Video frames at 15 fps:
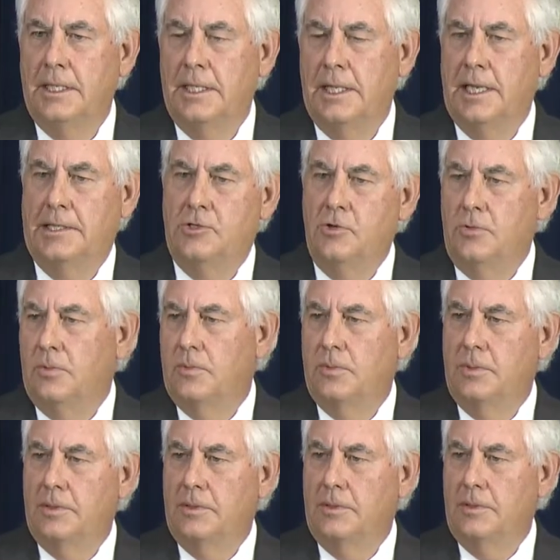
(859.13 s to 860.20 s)
And you
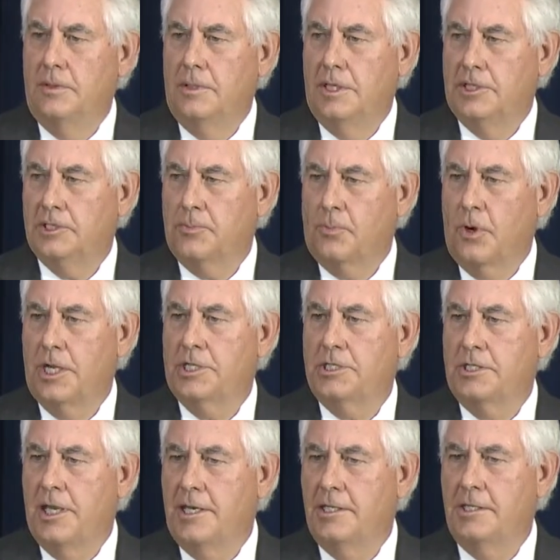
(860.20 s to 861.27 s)
express
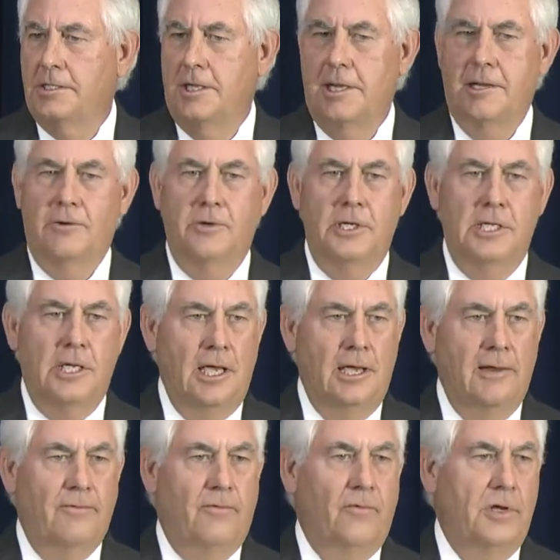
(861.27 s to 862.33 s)
that integrity
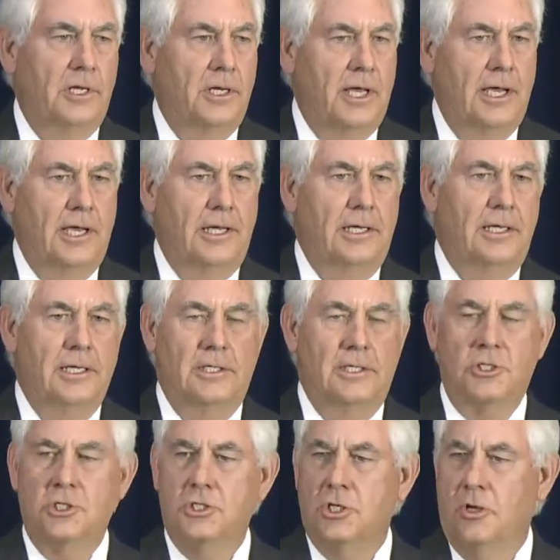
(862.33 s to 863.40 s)
every day
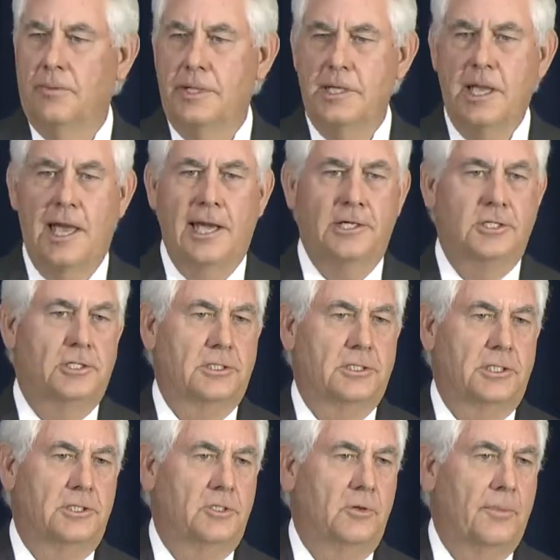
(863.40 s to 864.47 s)
in so many actions
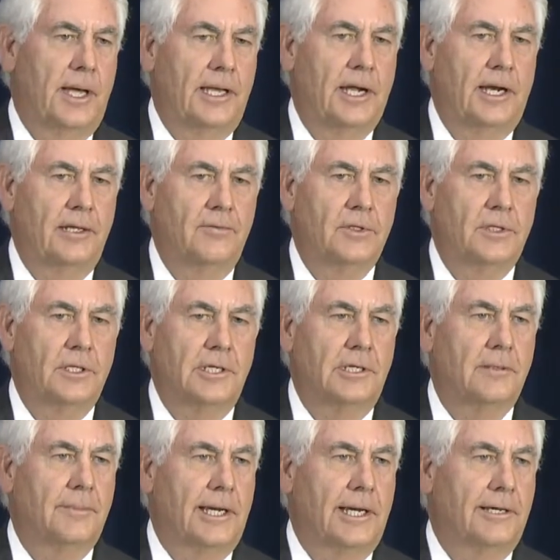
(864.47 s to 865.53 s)
that you may not even think
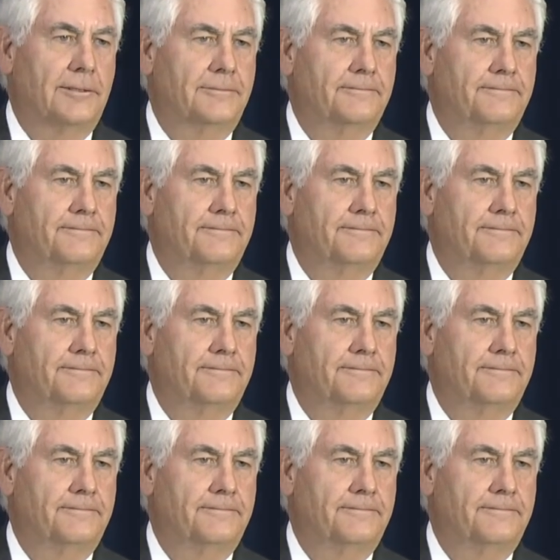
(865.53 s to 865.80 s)
about.